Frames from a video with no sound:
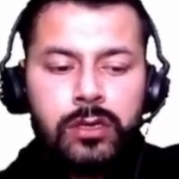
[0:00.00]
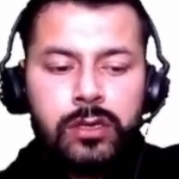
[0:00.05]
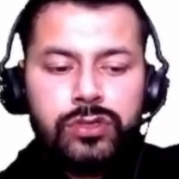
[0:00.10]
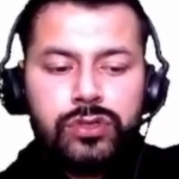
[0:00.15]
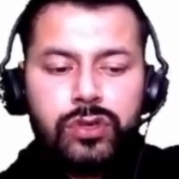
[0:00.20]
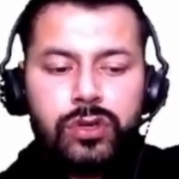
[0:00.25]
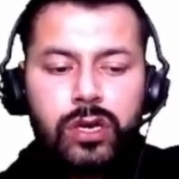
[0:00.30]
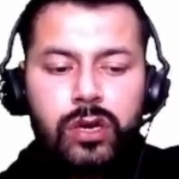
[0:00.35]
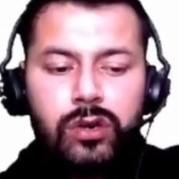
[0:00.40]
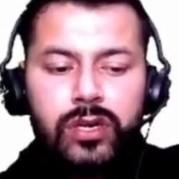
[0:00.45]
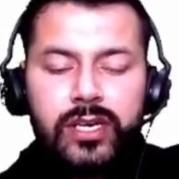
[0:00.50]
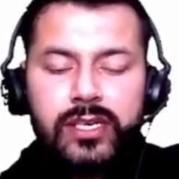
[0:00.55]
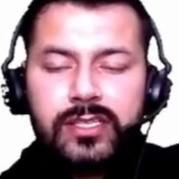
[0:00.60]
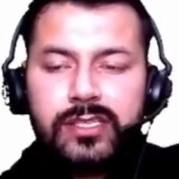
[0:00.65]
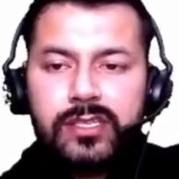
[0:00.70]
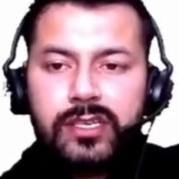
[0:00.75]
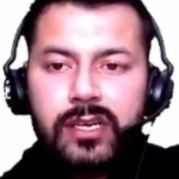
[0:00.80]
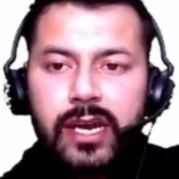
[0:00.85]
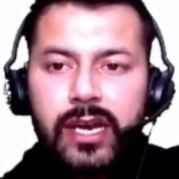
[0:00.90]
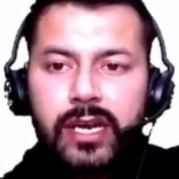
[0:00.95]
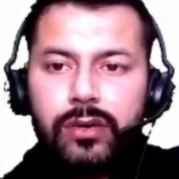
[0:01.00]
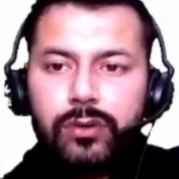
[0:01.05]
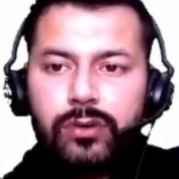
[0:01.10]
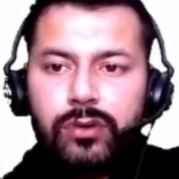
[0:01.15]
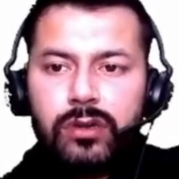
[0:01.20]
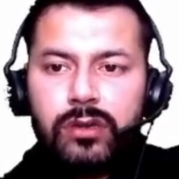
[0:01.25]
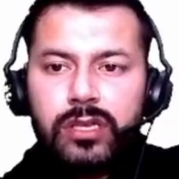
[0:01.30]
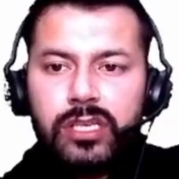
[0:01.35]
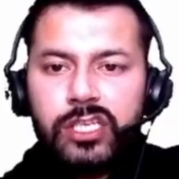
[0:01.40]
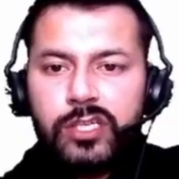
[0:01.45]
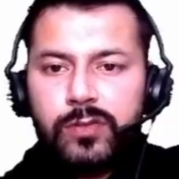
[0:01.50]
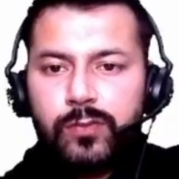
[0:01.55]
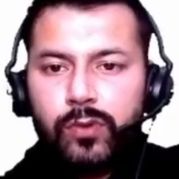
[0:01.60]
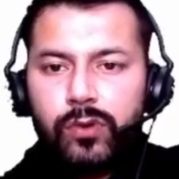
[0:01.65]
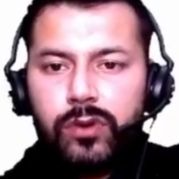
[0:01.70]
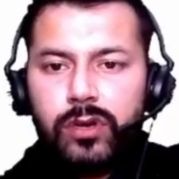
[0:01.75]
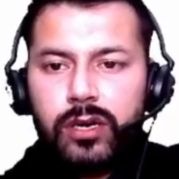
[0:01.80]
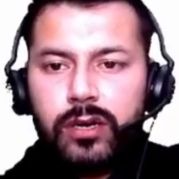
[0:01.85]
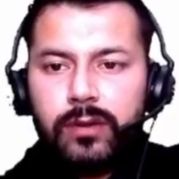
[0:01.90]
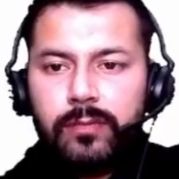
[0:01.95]
So now let's try to run this
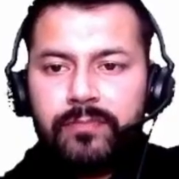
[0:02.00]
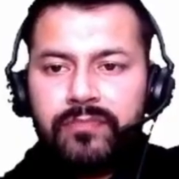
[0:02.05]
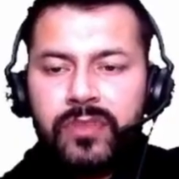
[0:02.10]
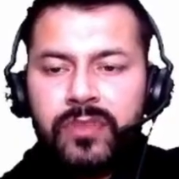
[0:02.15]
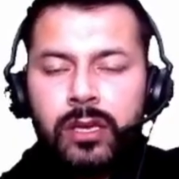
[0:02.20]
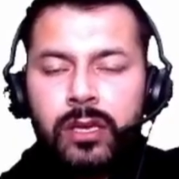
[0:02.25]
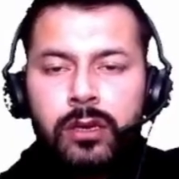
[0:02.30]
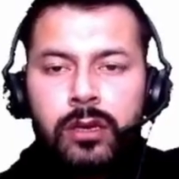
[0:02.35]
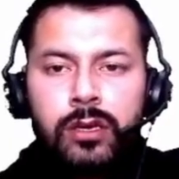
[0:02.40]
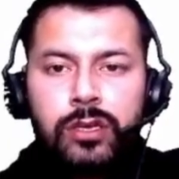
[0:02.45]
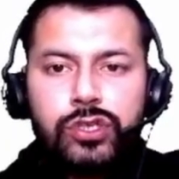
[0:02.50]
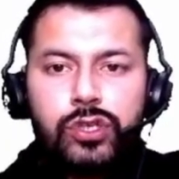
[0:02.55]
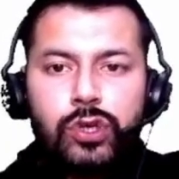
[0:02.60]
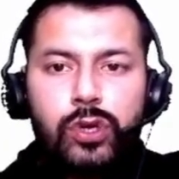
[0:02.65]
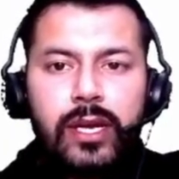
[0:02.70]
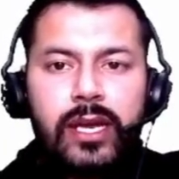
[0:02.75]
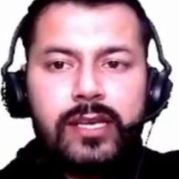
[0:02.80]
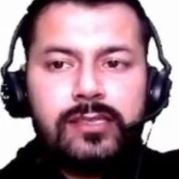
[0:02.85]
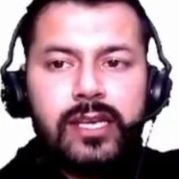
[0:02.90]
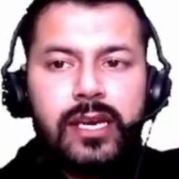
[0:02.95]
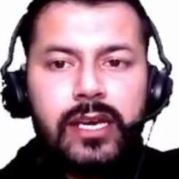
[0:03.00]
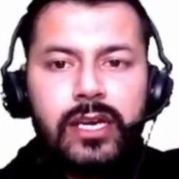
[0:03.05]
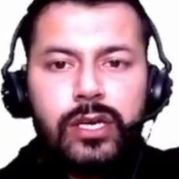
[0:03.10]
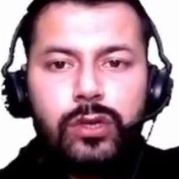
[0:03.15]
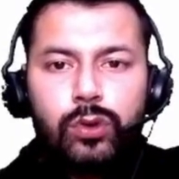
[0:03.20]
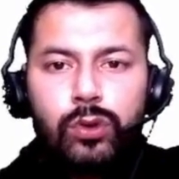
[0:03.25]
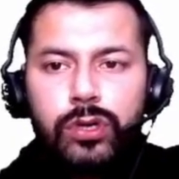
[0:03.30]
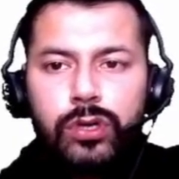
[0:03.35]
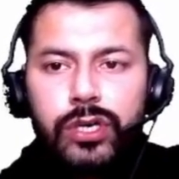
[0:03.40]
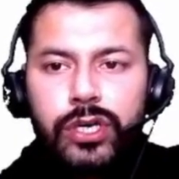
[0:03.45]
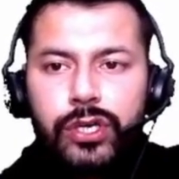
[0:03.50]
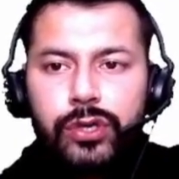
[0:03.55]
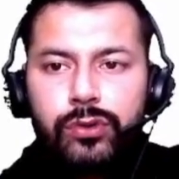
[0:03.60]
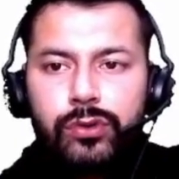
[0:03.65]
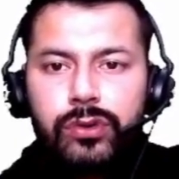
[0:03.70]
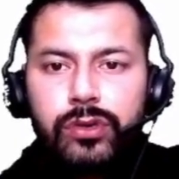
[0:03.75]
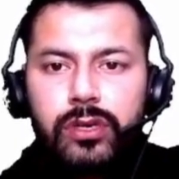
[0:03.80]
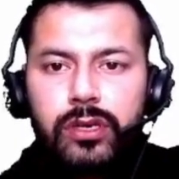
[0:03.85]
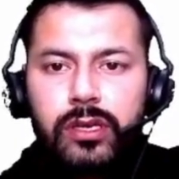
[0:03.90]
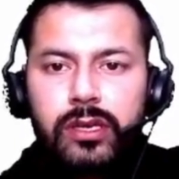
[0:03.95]
program. So as I told
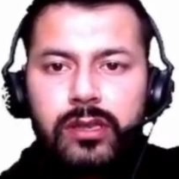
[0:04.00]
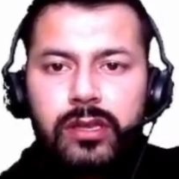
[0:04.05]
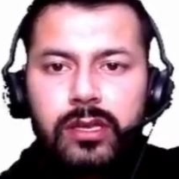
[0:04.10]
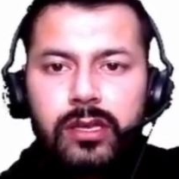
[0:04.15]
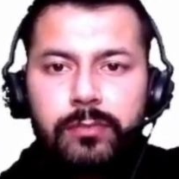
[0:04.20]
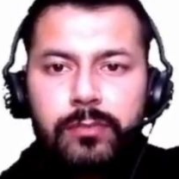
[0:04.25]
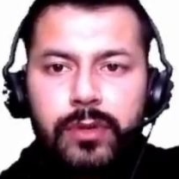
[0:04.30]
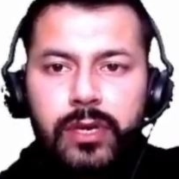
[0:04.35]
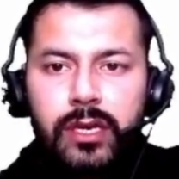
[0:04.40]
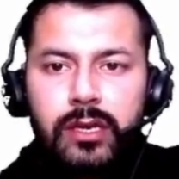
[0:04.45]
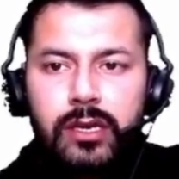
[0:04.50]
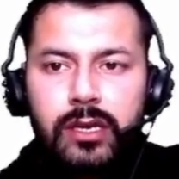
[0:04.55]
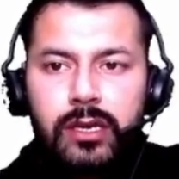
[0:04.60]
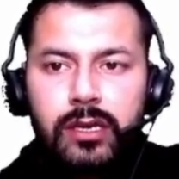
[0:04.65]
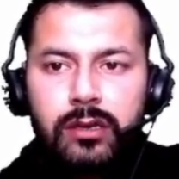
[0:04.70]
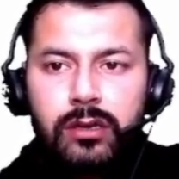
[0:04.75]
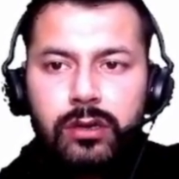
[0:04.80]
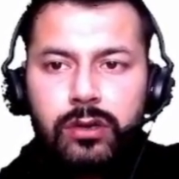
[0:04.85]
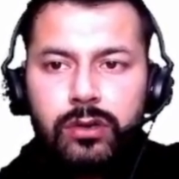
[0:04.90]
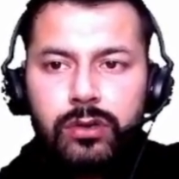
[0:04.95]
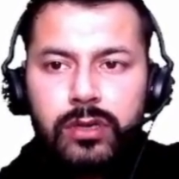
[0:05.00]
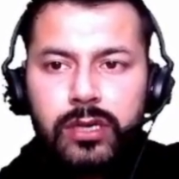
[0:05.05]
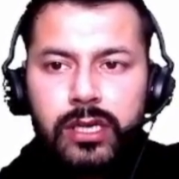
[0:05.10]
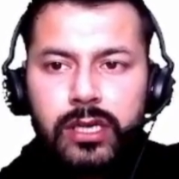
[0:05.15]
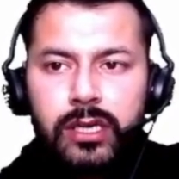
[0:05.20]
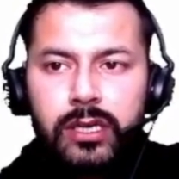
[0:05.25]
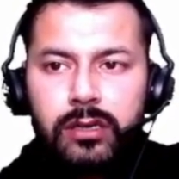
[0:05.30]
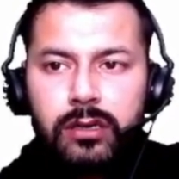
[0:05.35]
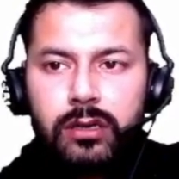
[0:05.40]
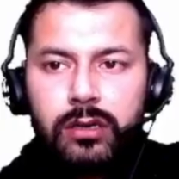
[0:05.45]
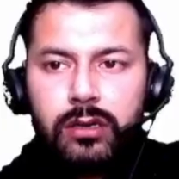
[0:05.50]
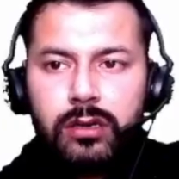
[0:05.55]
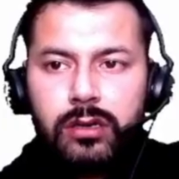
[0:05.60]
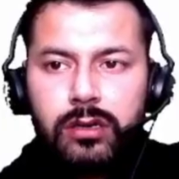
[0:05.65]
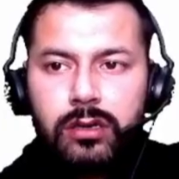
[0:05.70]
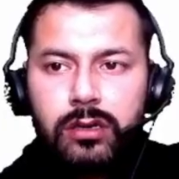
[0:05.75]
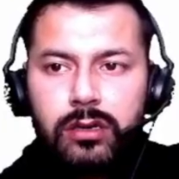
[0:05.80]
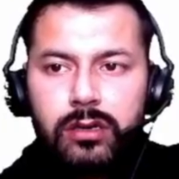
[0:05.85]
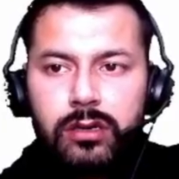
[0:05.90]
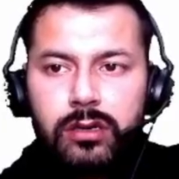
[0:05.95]
you in the beginning only,
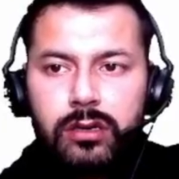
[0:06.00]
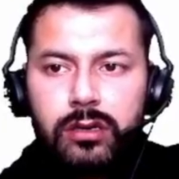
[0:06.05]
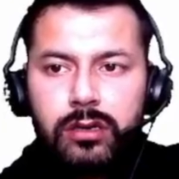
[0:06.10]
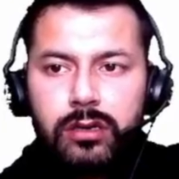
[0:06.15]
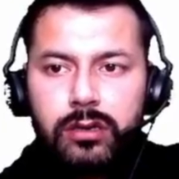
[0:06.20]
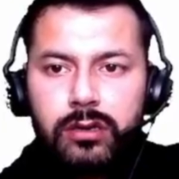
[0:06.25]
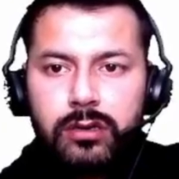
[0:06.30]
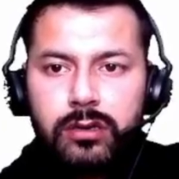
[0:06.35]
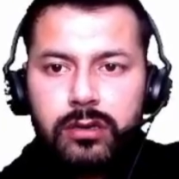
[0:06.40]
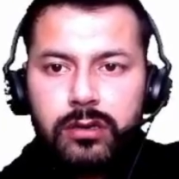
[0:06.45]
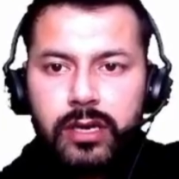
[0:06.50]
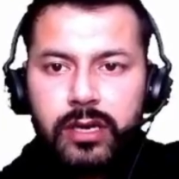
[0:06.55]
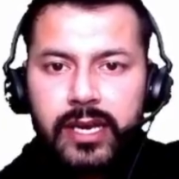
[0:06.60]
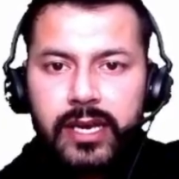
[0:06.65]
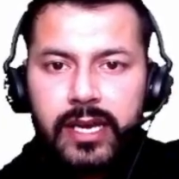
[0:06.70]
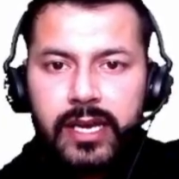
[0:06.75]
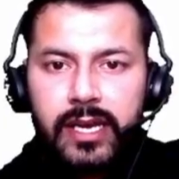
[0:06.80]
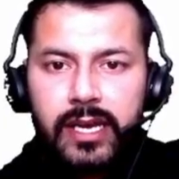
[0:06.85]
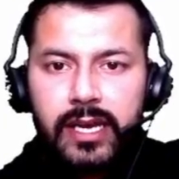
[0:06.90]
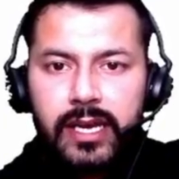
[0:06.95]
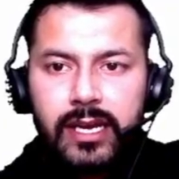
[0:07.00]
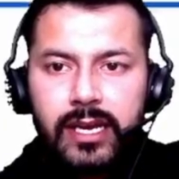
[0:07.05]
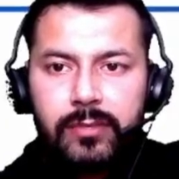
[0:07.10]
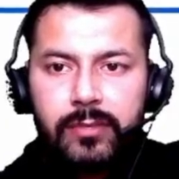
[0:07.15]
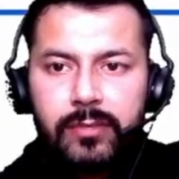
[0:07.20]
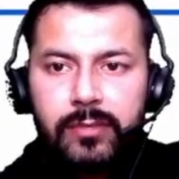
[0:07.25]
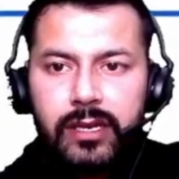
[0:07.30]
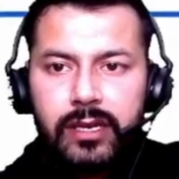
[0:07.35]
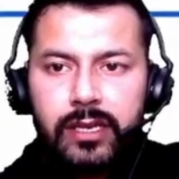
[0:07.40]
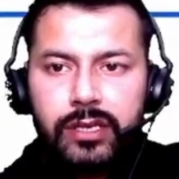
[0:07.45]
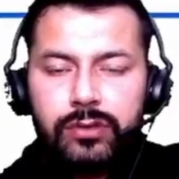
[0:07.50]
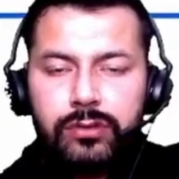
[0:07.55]
or again I'm telling you,